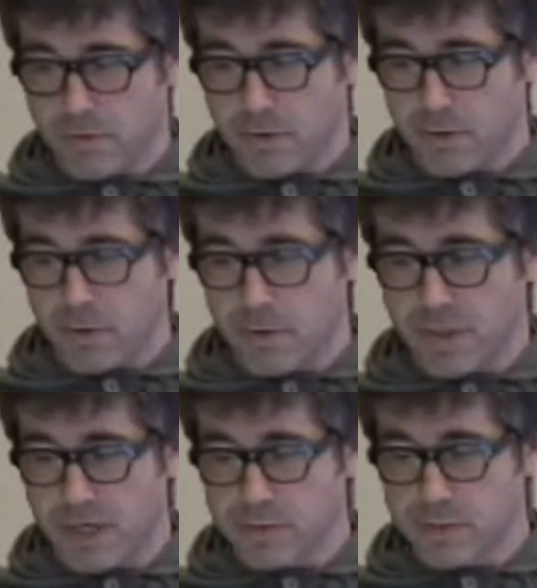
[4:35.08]

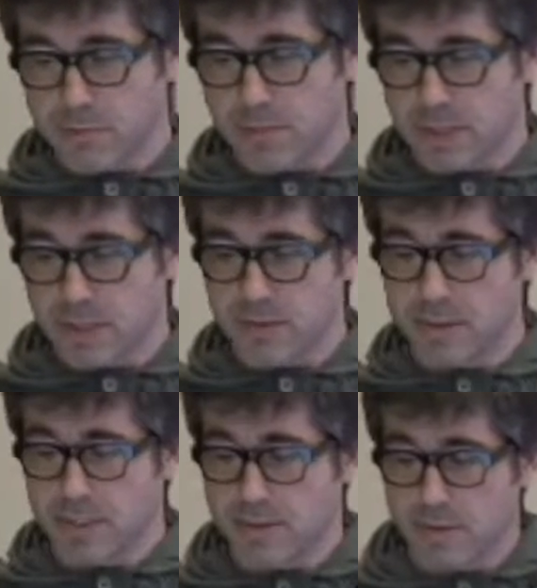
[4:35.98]
1,000 beat
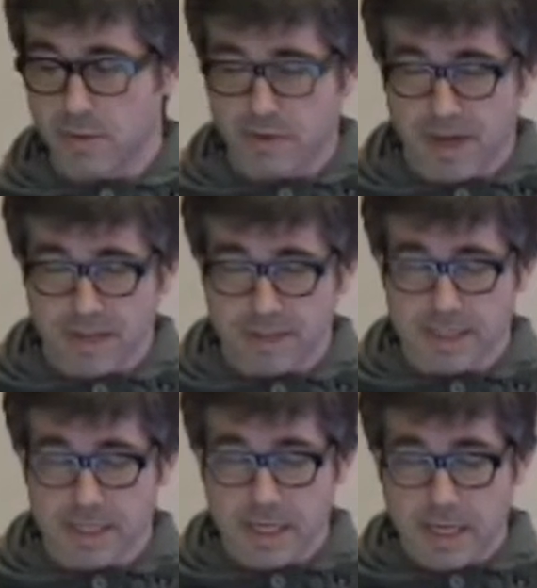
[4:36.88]
annotated audio files.